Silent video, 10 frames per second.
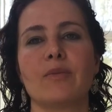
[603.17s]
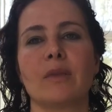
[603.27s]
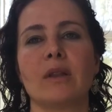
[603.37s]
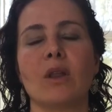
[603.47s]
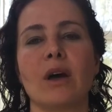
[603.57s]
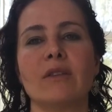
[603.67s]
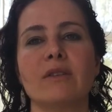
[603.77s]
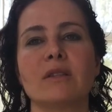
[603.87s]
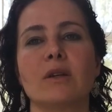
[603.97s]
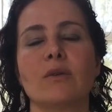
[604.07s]
A lot of
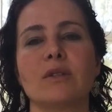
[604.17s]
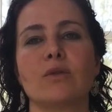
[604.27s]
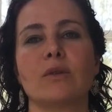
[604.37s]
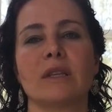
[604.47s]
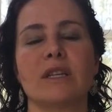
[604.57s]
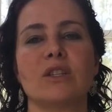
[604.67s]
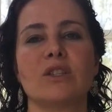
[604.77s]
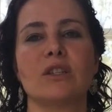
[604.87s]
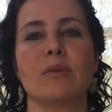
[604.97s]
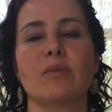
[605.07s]
us go into a
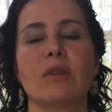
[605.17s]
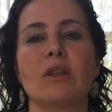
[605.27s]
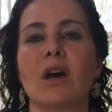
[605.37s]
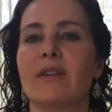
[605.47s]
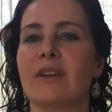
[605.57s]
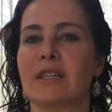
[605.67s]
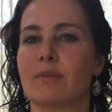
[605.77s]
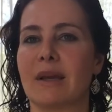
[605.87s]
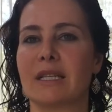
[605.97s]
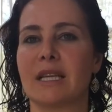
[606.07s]
relationship with a lot of
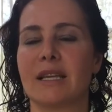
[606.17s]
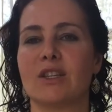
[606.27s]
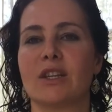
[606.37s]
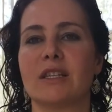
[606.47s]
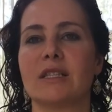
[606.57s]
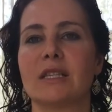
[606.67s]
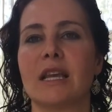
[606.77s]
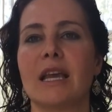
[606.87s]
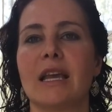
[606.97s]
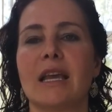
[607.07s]
expectations,
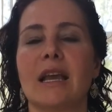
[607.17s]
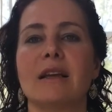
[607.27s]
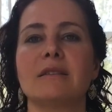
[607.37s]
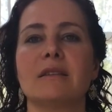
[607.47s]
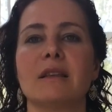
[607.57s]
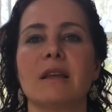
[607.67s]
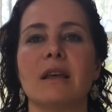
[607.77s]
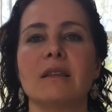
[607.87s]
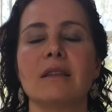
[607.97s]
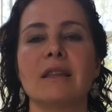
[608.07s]
and
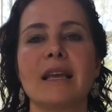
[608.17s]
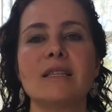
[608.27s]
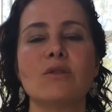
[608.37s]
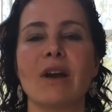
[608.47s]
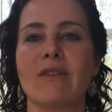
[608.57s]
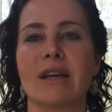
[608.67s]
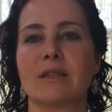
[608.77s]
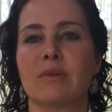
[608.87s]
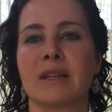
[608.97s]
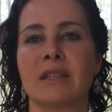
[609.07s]
the less you have
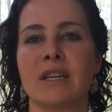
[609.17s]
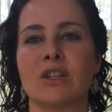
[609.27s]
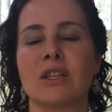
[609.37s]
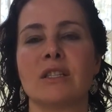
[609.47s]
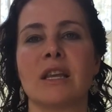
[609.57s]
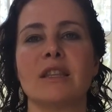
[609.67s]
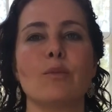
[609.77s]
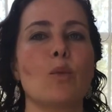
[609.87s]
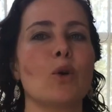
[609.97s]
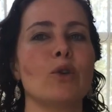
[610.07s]
expectations and the
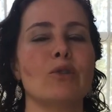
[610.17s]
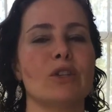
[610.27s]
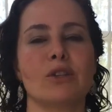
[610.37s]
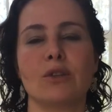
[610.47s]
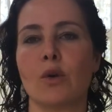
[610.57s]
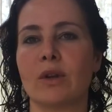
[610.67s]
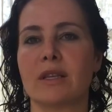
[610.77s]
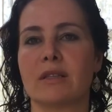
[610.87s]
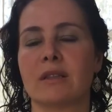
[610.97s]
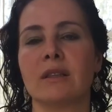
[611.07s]
more you just
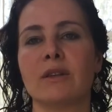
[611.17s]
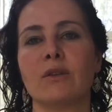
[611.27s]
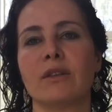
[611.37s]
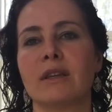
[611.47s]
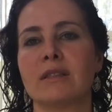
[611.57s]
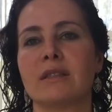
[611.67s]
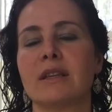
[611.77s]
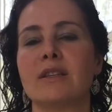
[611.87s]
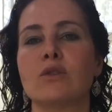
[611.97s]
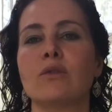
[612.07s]
notice the little things that
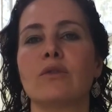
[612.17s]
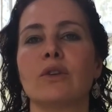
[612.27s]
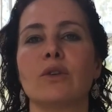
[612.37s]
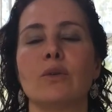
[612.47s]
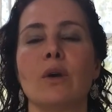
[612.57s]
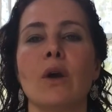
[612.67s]
they do for you,